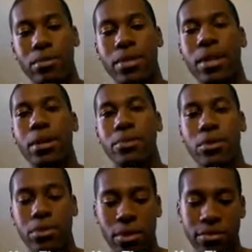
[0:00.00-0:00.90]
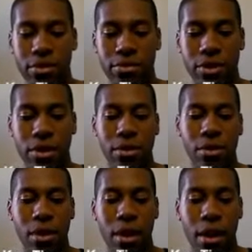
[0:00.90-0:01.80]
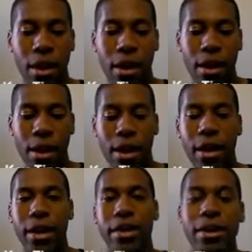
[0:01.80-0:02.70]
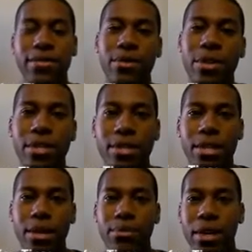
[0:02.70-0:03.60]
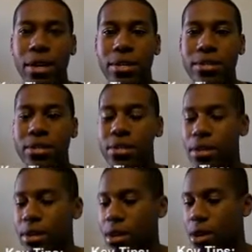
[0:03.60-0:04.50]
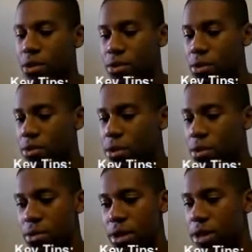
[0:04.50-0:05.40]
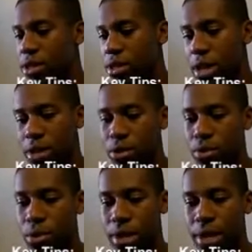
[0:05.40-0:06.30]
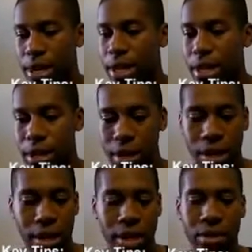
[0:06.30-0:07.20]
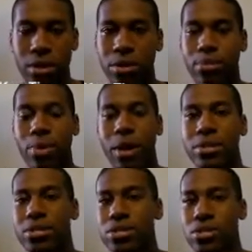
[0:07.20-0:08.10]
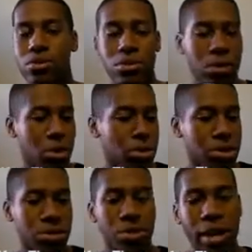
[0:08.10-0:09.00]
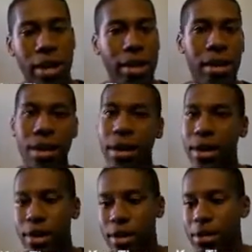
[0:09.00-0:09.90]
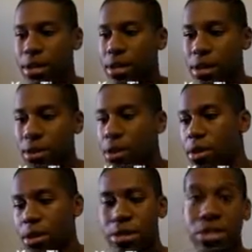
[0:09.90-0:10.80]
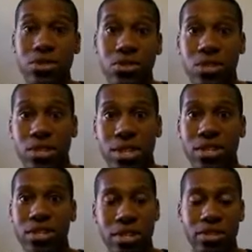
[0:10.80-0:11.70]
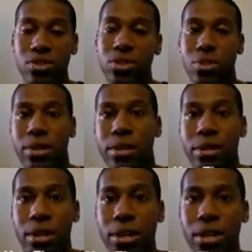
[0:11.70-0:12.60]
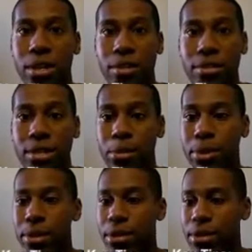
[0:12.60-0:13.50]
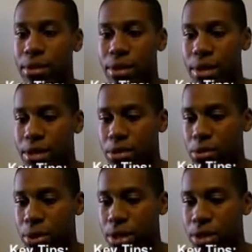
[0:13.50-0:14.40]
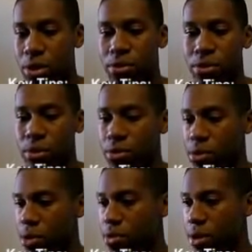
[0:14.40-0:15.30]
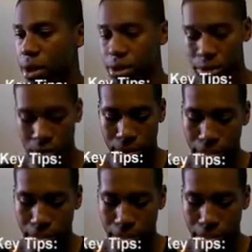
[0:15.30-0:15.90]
time is almost up for this video. And if you eat the same things over and over and over again, you're just not going to want to eat it, and then you're going to probably go astray and eat all the things that you shouldn't eat just because you don't want to, you know, stomach the things that you've been eating over and over and over again. So